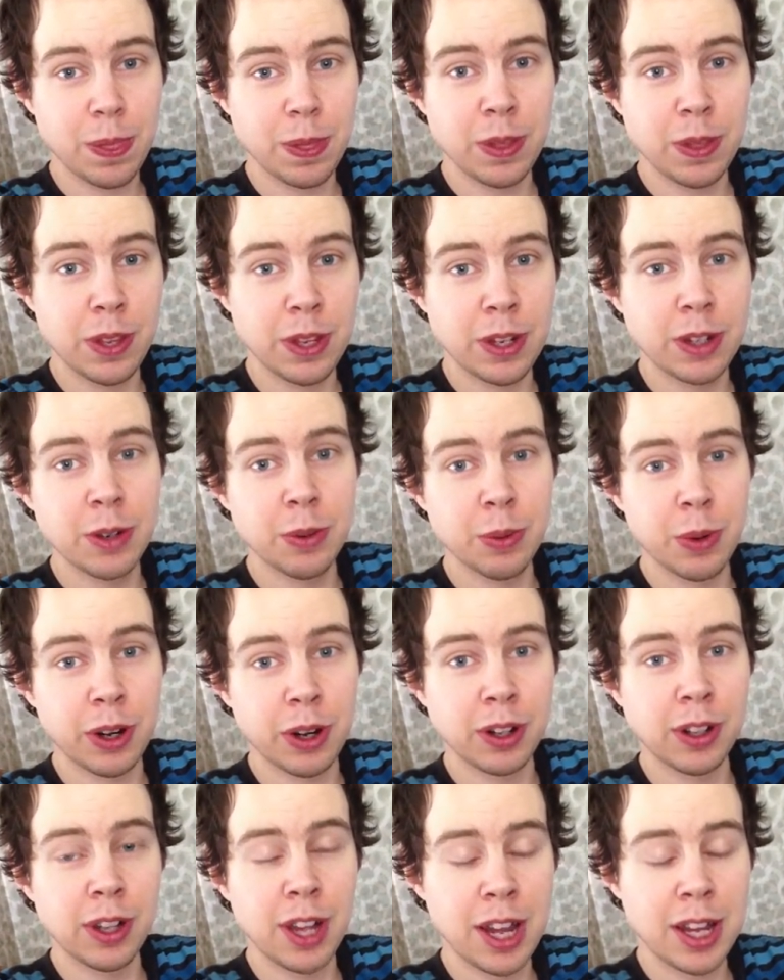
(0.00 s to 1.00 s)
needed to
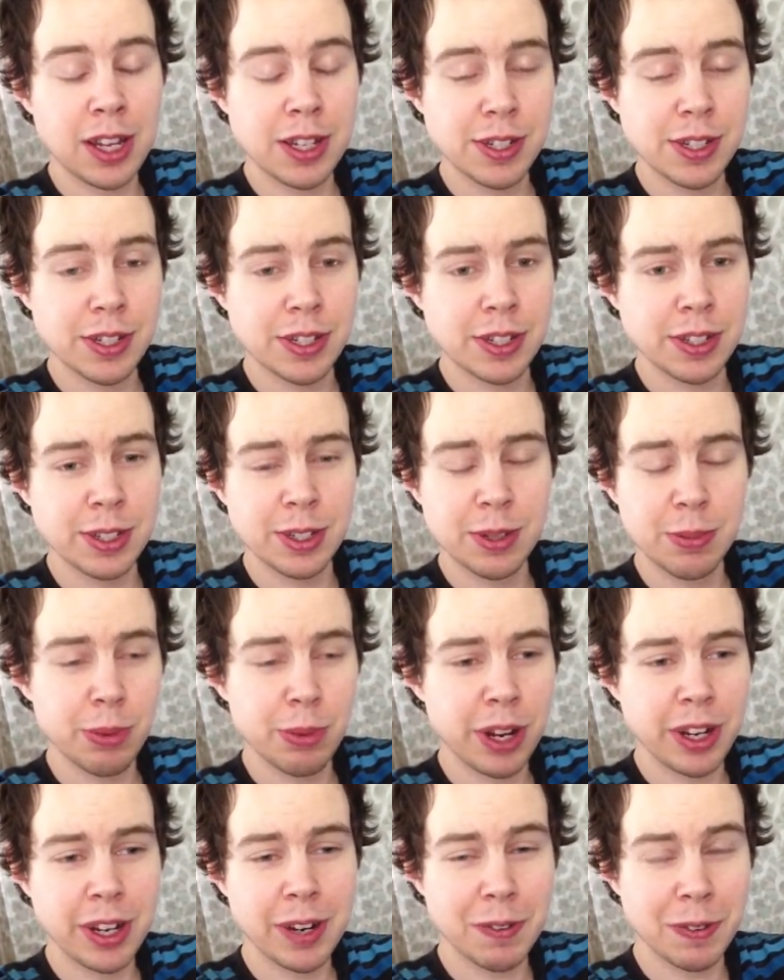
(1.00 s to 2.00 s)
wear glasses,
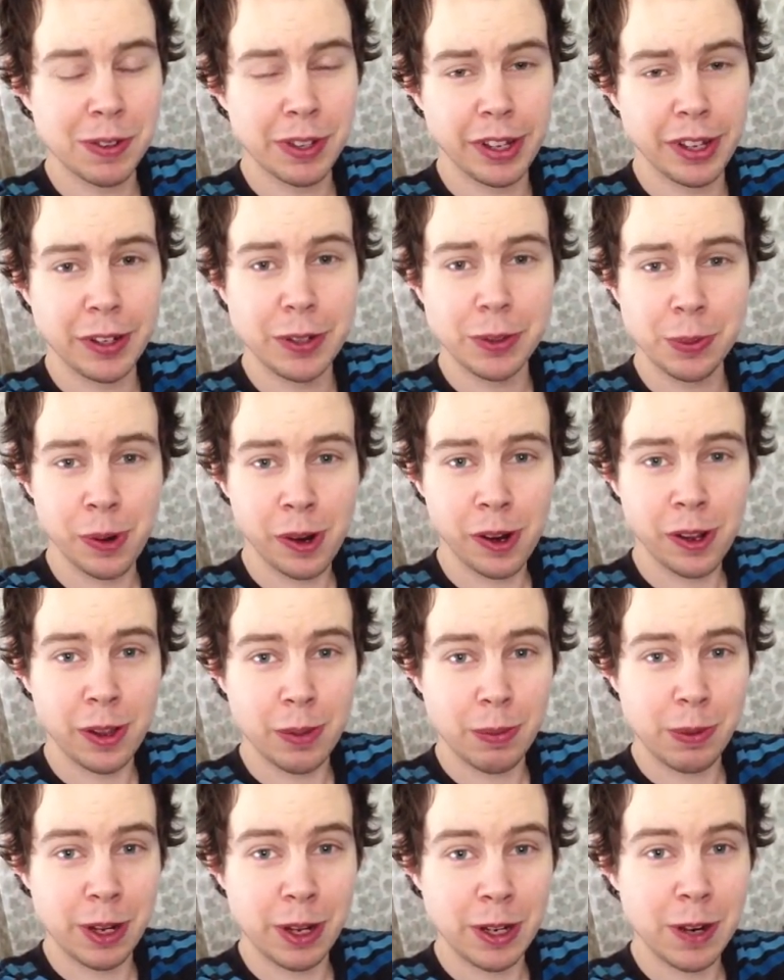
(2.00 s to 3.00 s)
but I never liked to wear
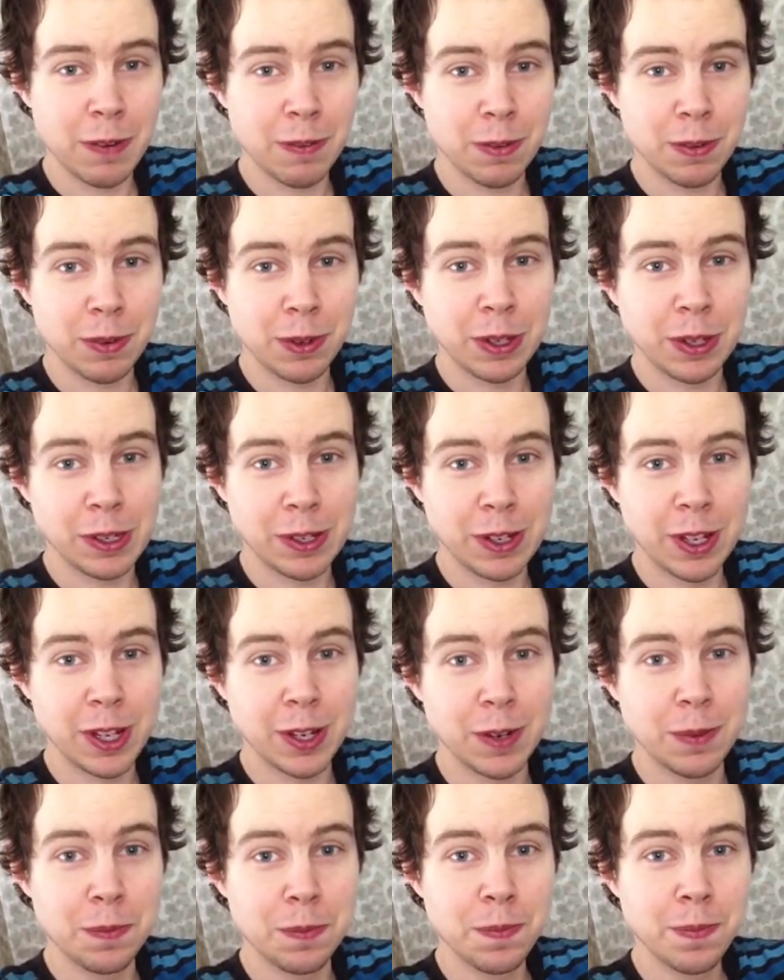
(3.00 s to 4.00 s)
them, and I never really
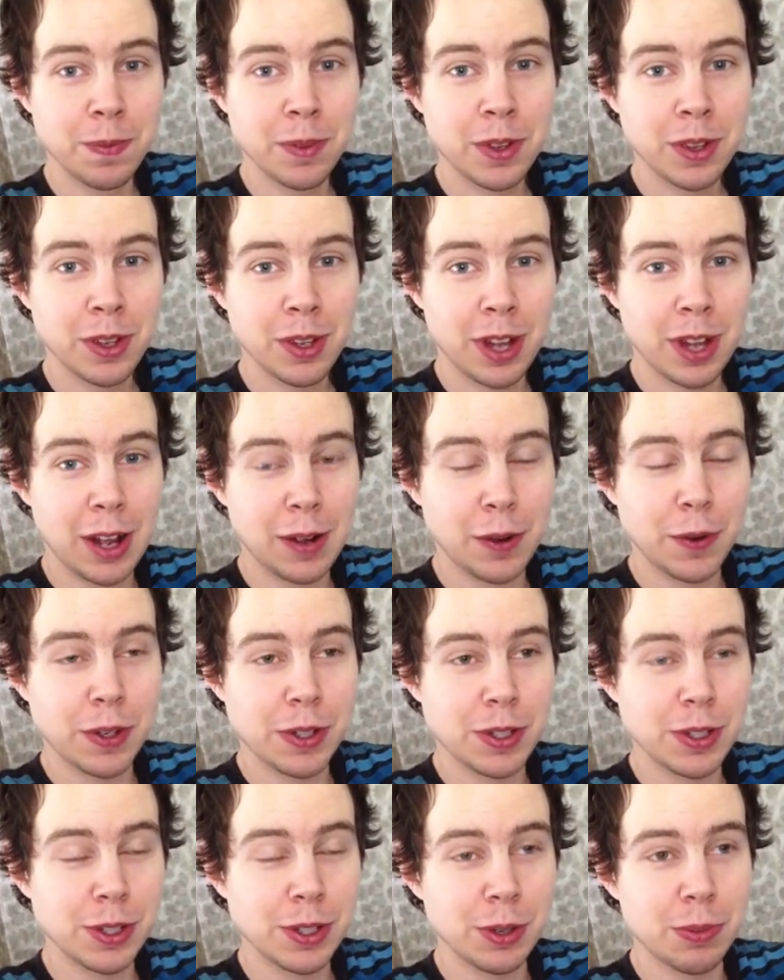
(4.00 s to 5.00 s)
did. I
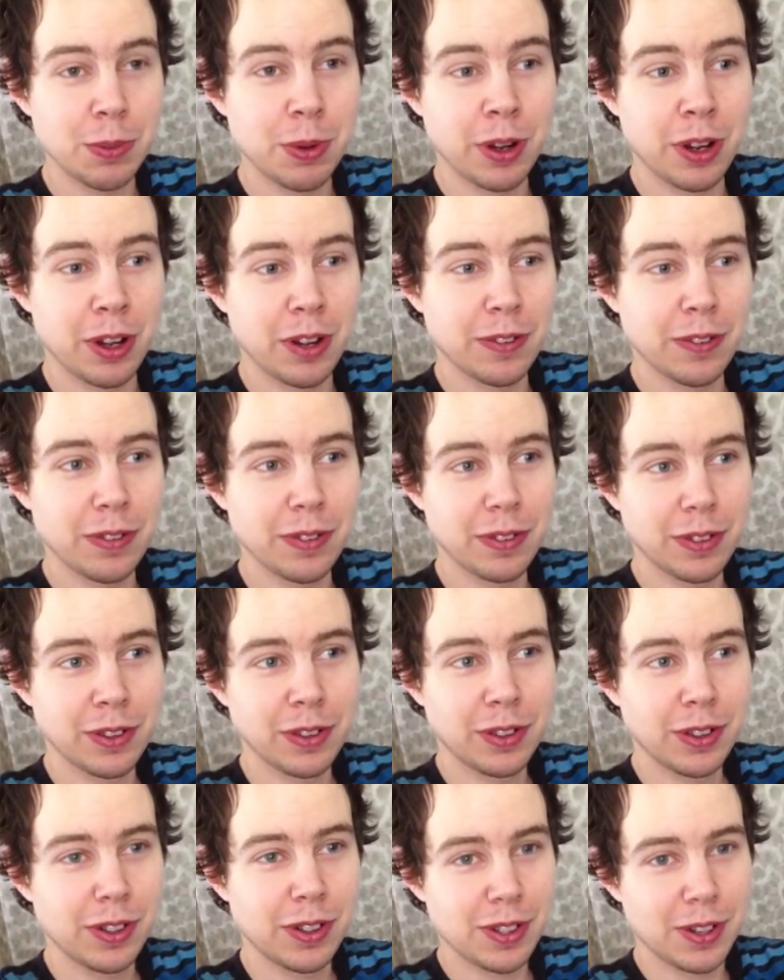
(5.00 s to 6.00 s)
always took them off
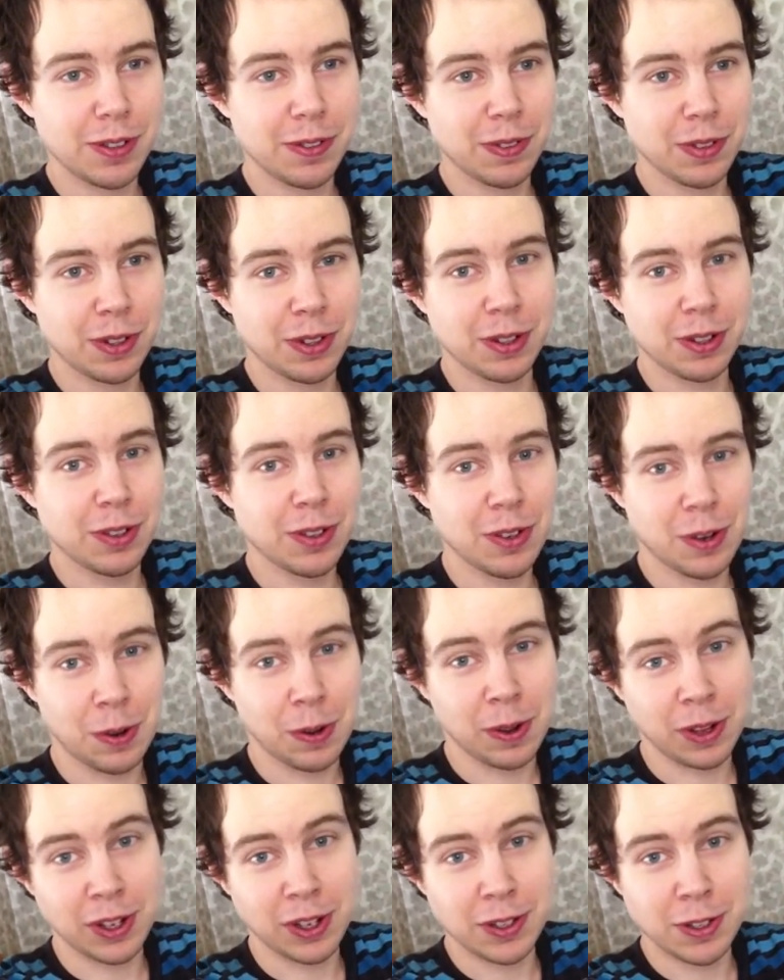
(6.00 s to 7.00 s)
because I figured, you know,
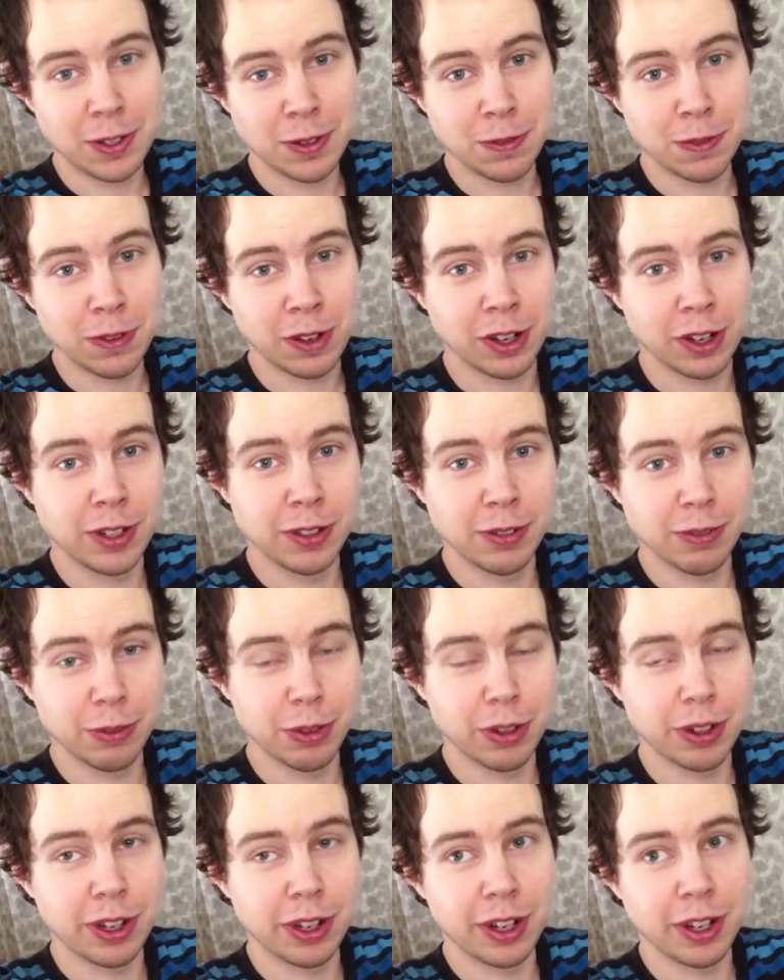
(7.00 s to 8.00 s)
I can see fine and
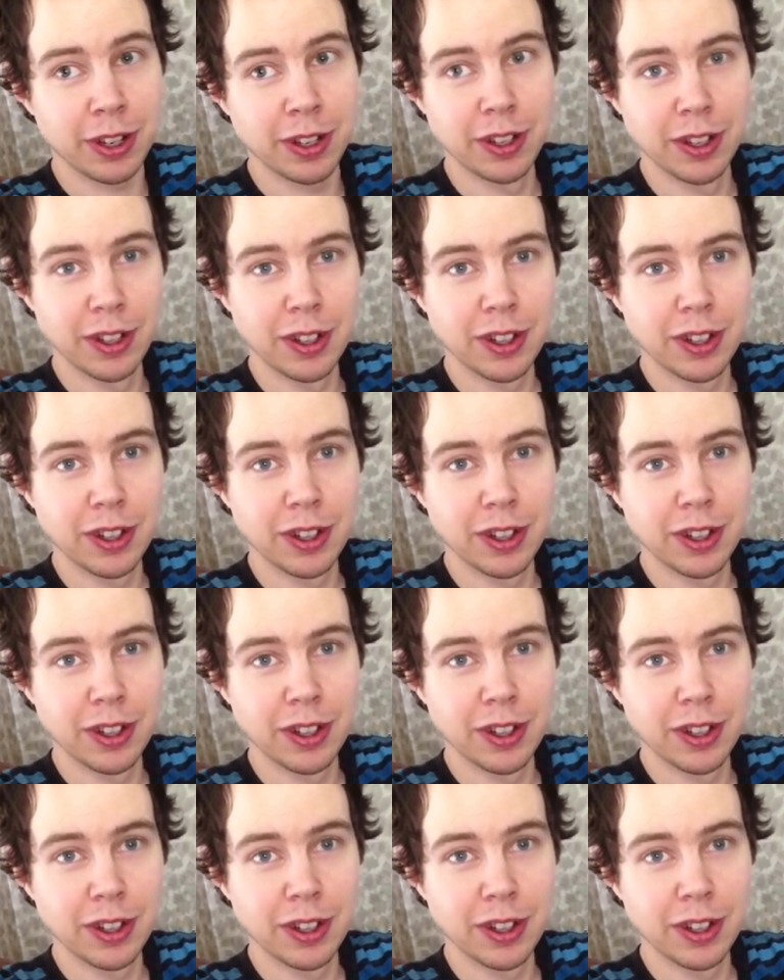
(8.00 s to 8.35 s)
whatnot.